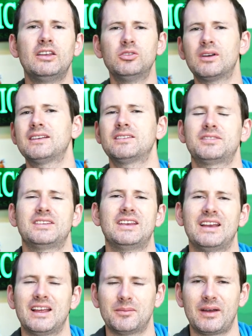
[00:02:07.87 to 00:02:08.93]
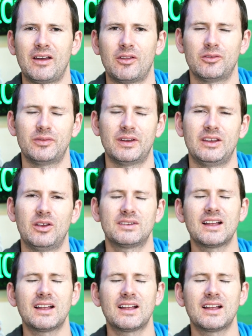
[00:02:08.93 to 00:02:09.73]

You guys have seen it in my other videos.